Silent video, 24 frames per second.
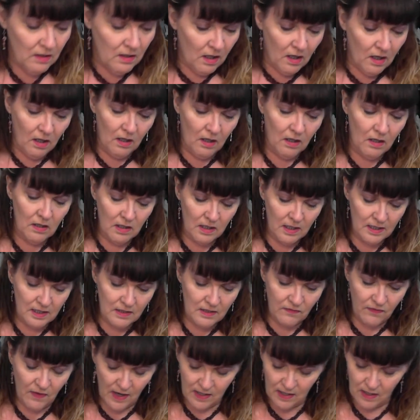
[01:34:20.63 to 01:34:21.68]

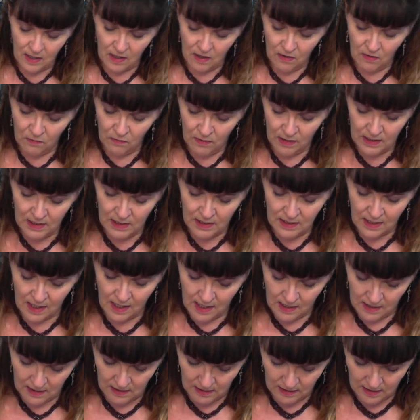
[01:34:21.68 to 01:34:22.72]
Let's find out what
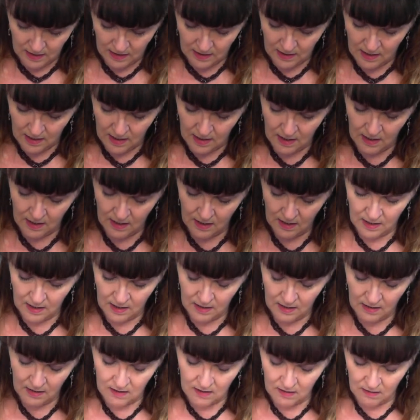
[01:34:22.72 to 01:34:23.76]
exactly
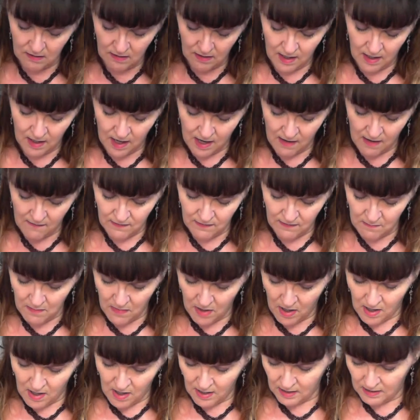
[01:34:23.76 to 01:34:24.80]
do they have in
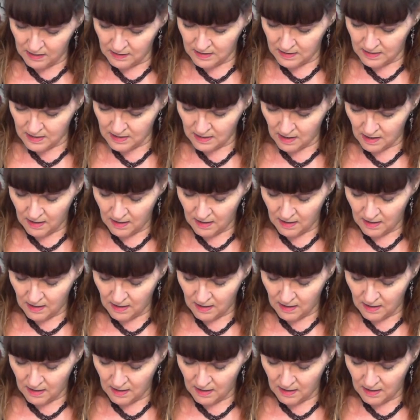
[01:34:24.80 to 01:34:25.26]
mind.